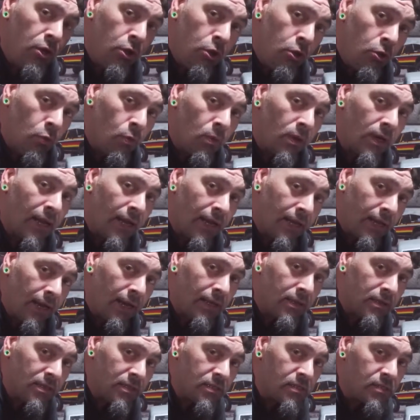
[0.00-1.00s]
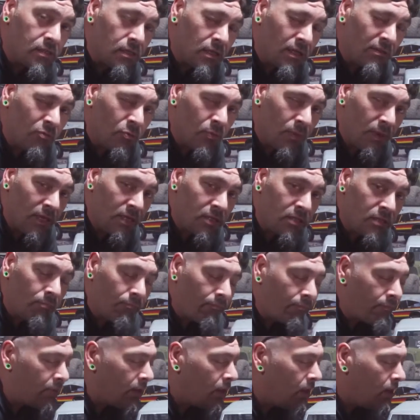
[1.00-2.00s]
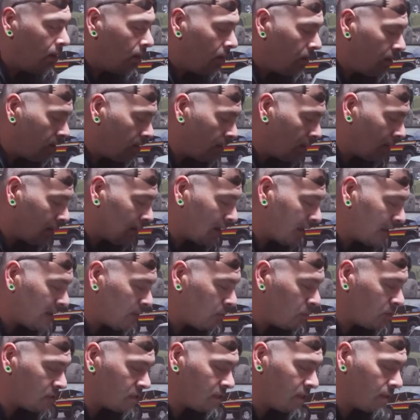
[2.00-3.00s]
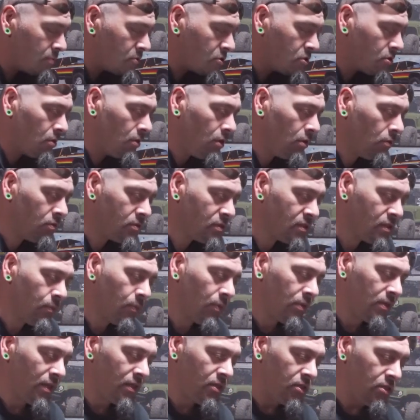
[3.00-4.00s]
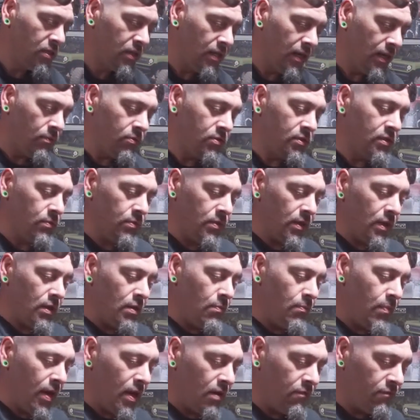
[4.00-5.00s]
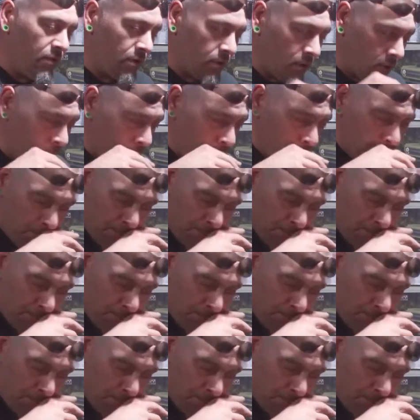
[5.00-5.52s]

new when I got this son of a bitch. Now you're like, hey, what's up, Cholo? What's up with that shit? Hey, what's up with that in the back, fucker?